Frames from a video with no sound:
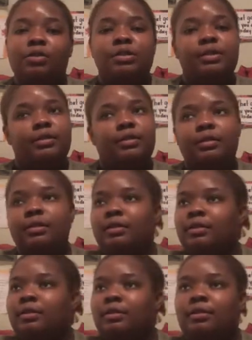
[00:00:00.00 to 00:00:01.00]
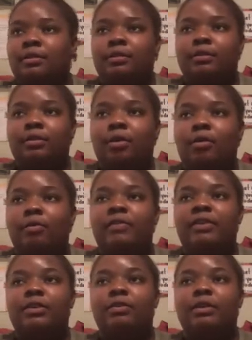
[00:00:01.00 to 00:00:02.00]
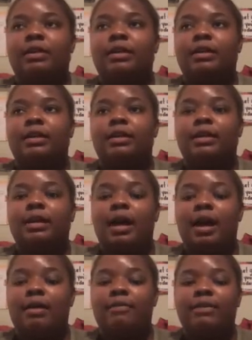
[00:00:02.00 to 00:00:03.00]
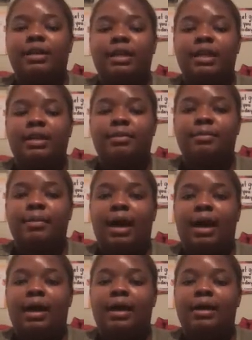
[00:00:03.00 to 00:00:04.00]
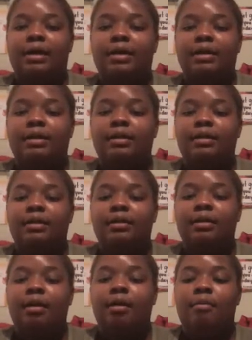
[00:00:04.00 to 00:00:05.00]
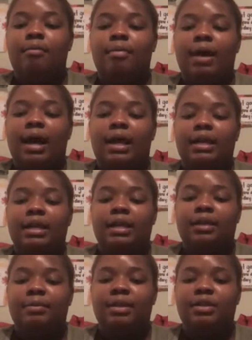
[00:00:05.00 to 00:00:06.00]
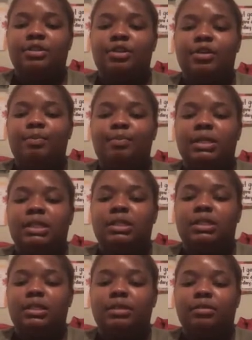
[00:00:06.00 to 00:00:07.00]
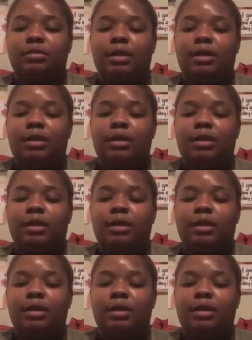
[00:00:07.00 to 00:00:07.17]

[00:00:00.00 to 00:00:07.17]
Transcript: or to feel confident in my body image up until